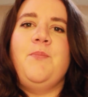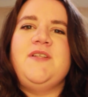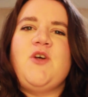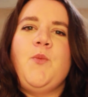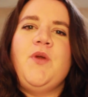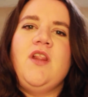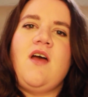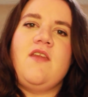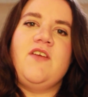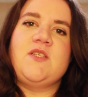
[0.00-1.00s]
but don't put a
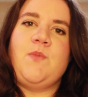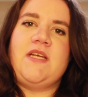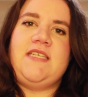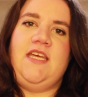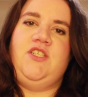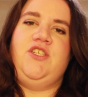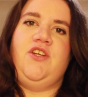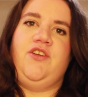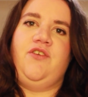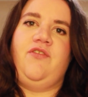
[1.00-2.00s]
lot of
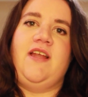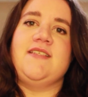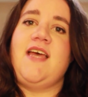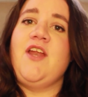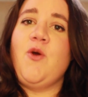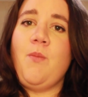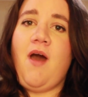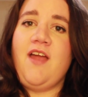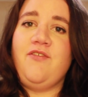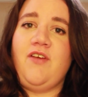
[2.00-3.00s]
expectation on your friends. I know
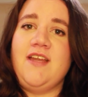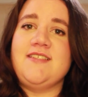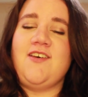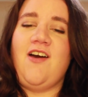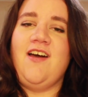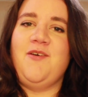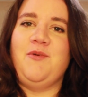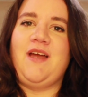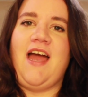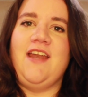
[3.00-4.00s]
my friends
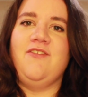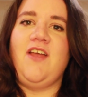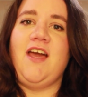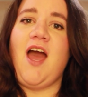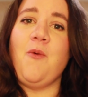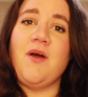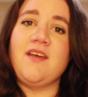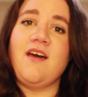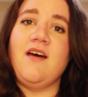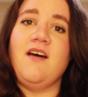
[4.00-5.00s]
were kind of like, I want
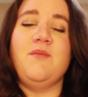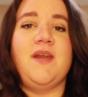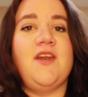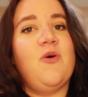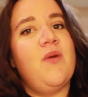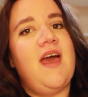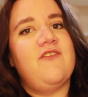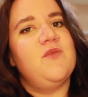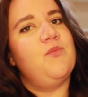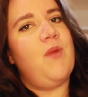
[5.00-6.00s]
to come, but I don't want to
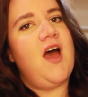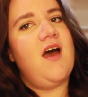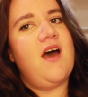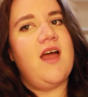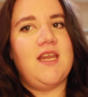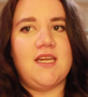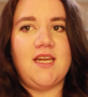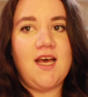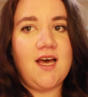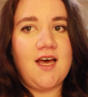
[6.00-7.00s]
have to buy,
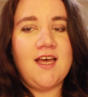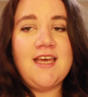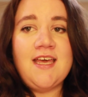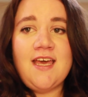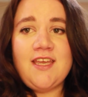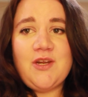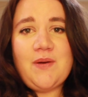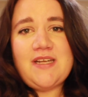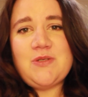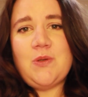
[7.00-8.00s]
you
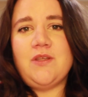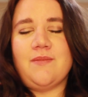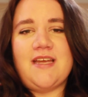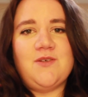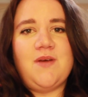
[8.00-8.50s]
know, and I told them,